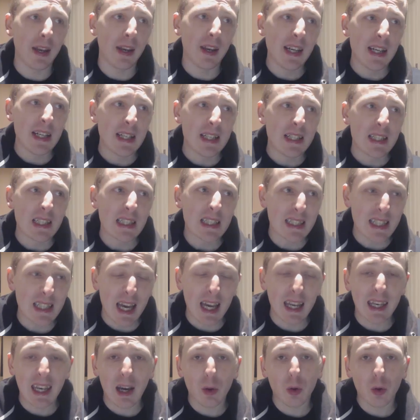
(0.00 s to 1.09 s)
when
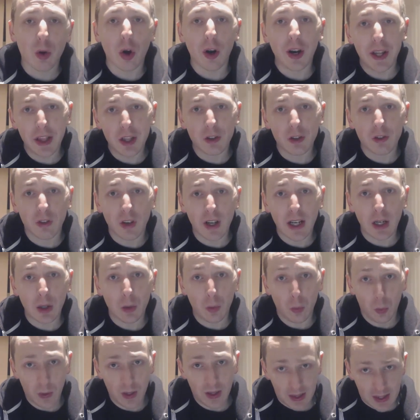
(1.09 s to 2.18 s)
Sandow got in the
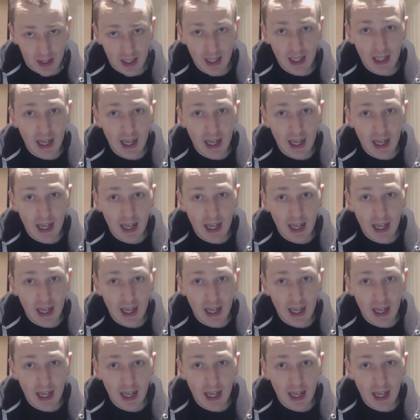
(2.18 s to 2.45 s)
ring with